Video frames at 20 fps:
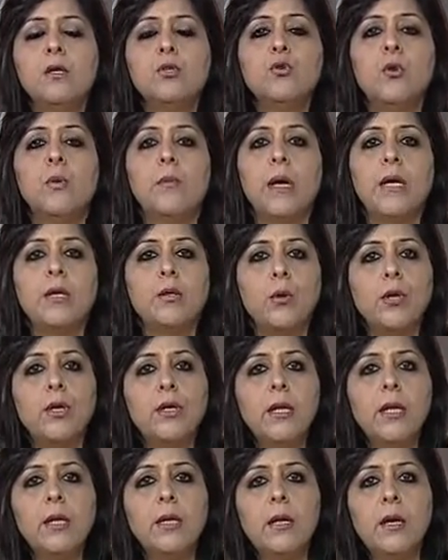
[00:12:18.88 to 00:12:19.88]
to a
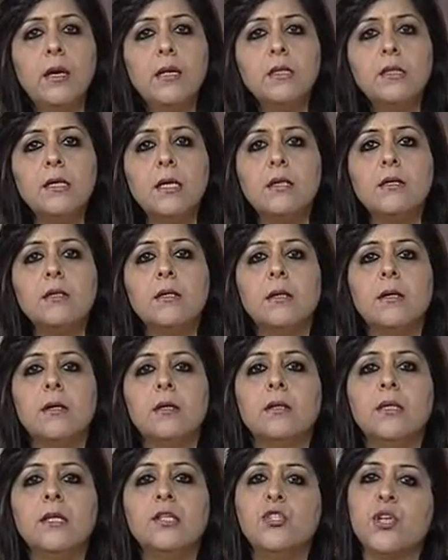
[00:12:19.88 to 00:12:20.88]
minority class and
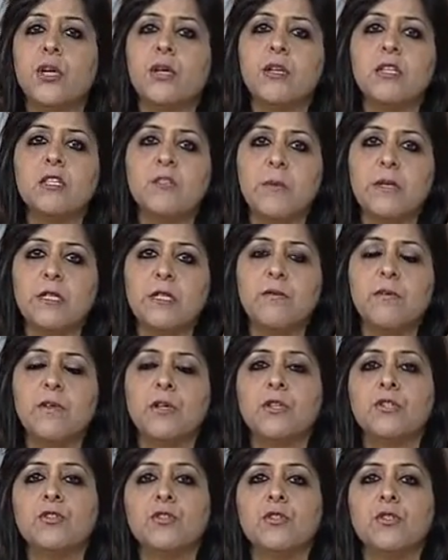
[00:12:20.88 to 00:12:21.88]
uh, the gender
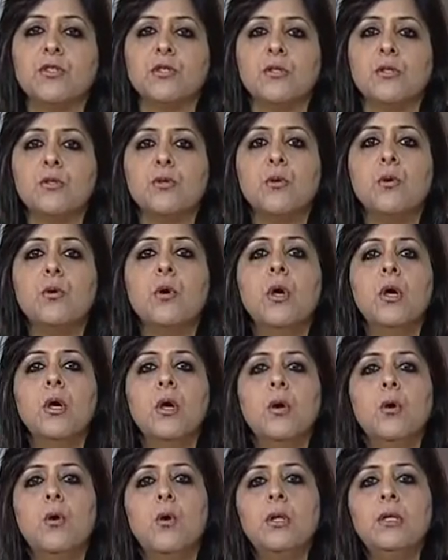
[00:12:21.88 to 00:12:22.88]
specific decisions. So,
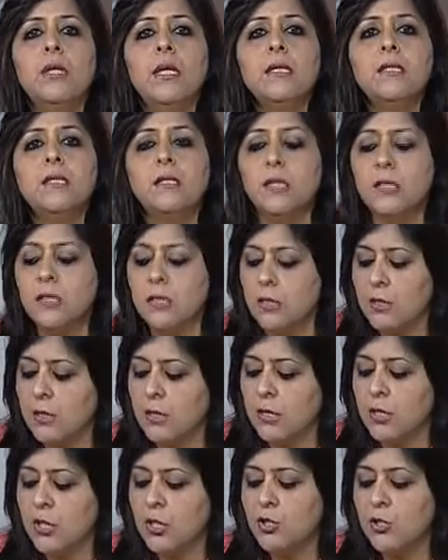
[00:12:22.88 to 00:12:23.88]
all these, these
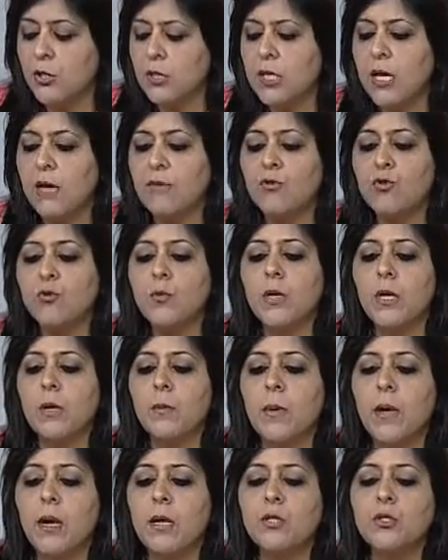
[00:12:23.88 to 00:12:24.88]
decisions have to be a
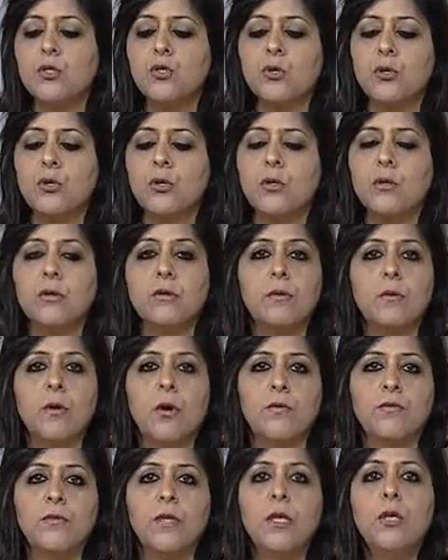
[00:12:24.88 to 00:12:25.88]
part uh,
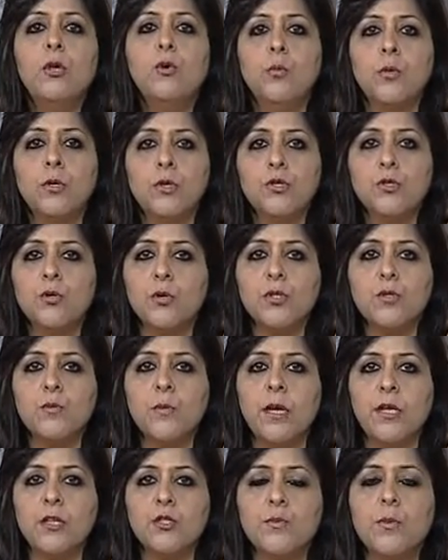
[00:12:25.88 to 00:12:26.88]
of the human resource
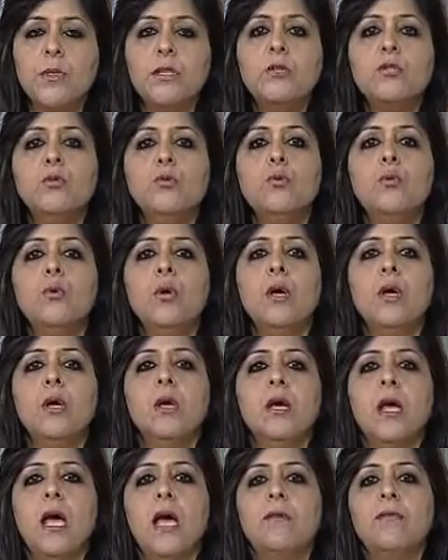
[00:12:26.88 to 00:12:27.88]
management to
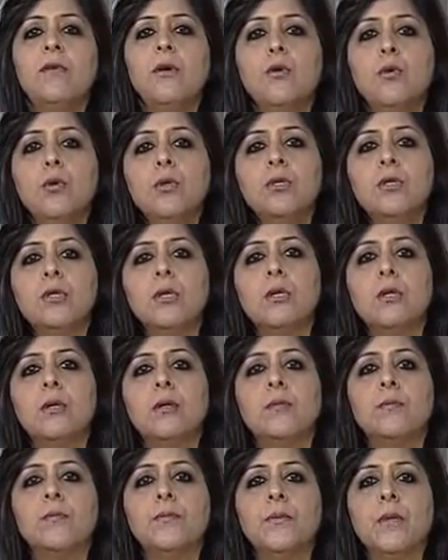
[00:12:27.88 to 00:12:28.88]
have a good
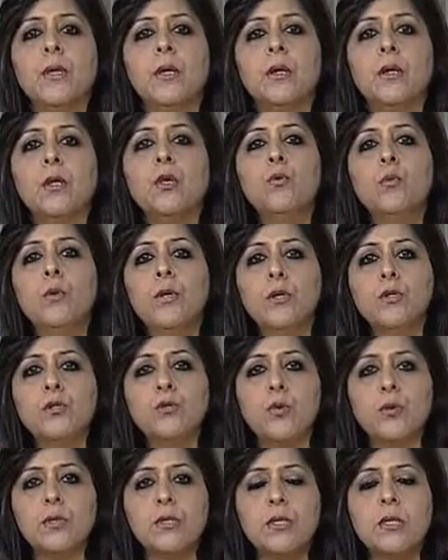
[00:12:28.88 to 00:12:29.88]
uh, uh human
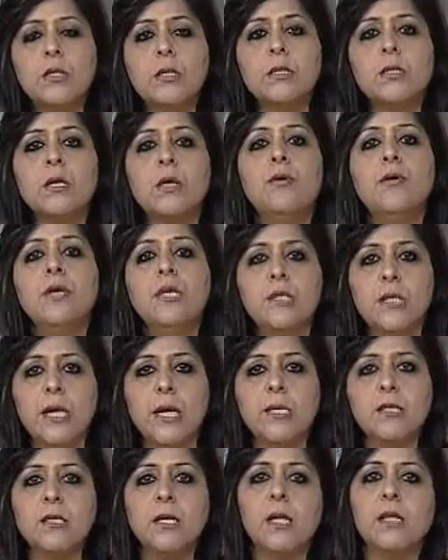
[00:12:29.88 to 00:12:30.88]
resources
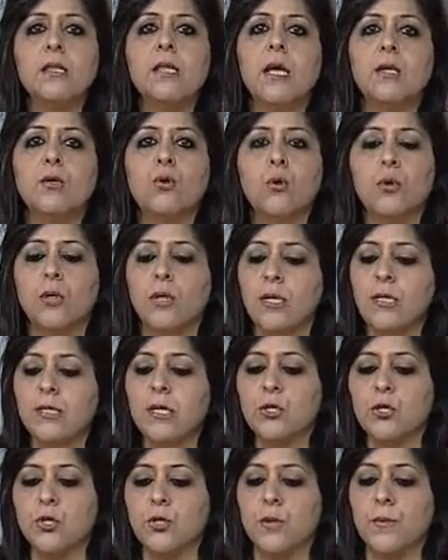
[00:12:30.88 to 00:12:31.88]
retained in that
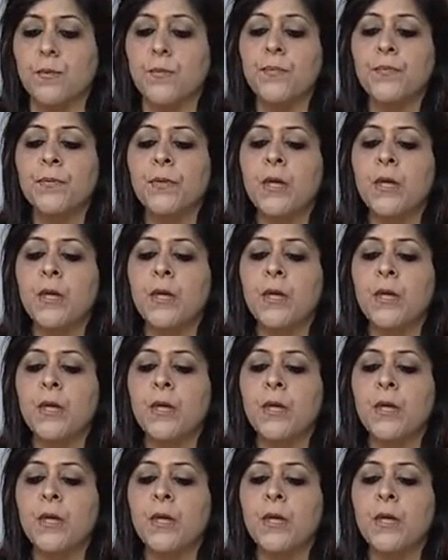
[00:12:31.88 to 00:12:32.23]
organization.